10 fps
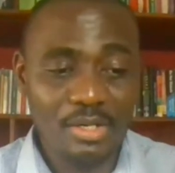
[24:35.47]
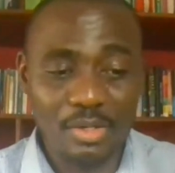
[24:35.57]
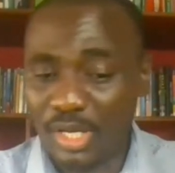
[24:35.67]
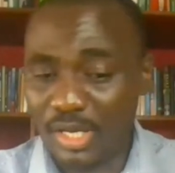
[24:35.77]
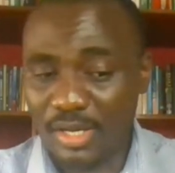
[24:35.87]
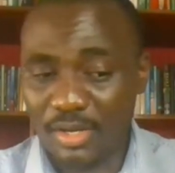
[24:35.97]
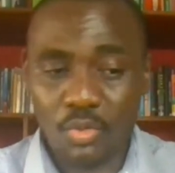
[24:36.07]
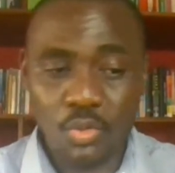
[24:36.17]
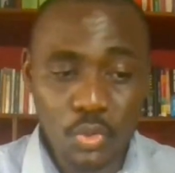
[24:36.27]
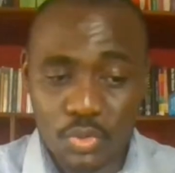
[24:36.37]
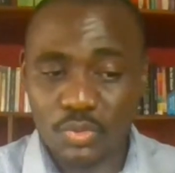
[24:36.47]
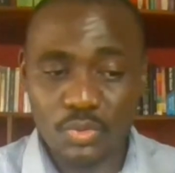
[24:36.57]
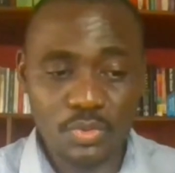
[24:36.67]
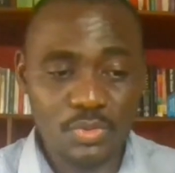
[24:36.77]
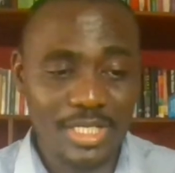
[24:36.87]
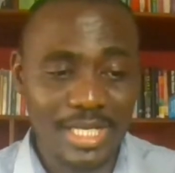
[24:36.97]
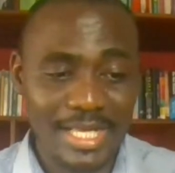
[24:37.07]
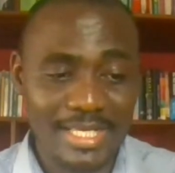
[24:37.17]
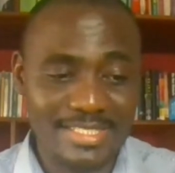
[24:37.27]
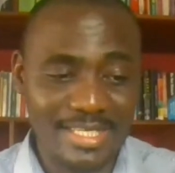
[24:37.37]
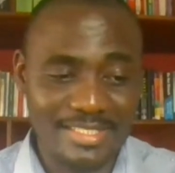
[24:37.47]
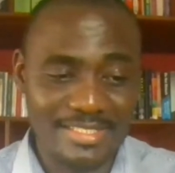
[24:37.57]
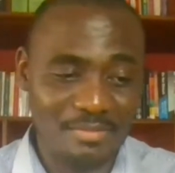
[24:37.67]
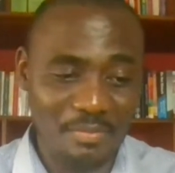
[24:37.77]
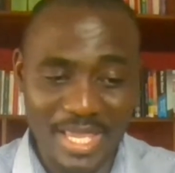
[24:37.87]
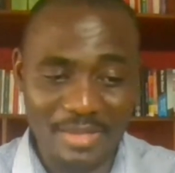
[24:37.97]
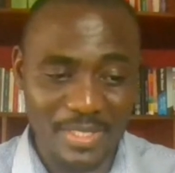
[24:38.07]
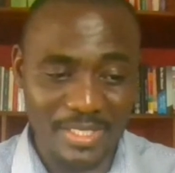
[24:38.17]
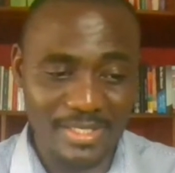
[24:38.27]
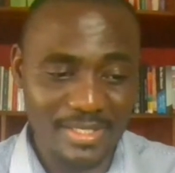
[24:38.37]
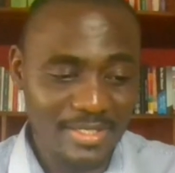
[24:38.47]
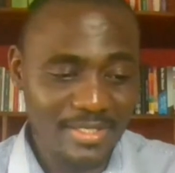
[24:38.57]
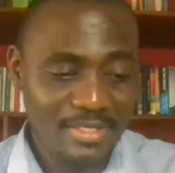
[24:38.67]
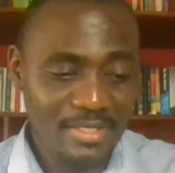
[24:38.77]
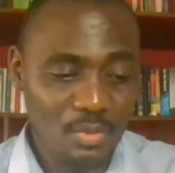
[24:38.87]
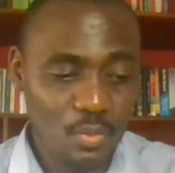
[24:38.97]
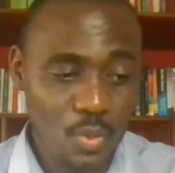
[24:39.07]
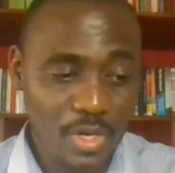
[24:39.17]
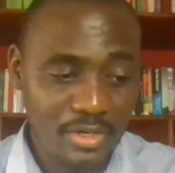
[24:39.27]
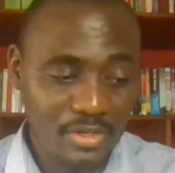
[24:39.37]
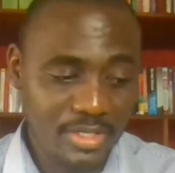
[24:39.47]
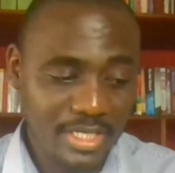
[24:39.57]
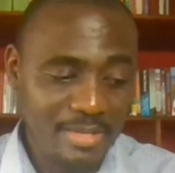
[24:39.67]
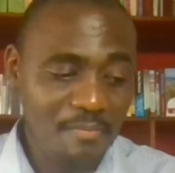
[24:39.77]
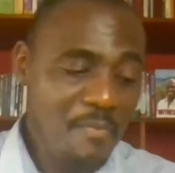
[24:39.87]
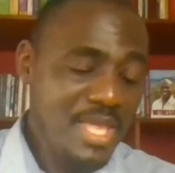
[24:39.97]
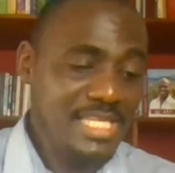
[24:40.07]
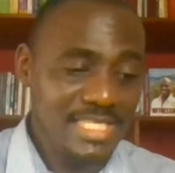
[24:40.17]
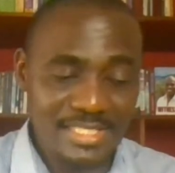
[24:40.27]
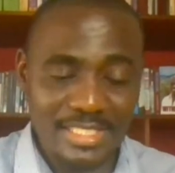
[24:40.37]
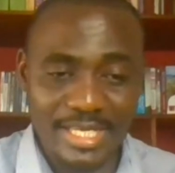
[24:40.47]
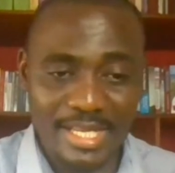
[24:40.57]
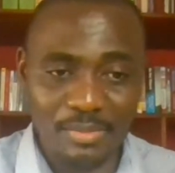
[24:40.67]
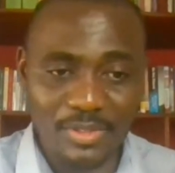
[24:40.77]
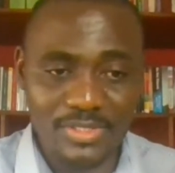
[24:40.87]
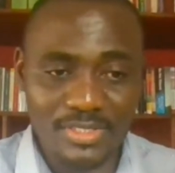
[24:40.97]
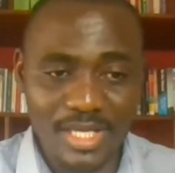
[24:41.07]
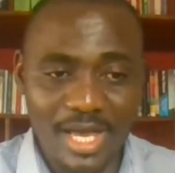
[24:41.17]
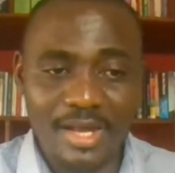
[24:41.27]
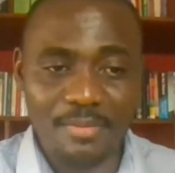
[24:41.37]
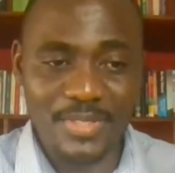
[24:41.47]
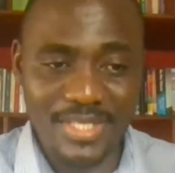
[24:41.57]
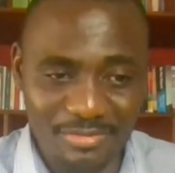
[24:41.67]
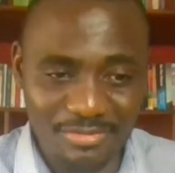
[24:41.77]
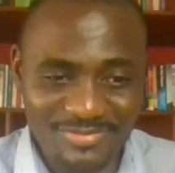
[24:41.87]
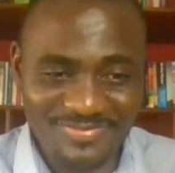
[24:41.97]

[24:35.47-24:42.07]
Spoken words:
Hutu as it may be, were immediately labeled RPF.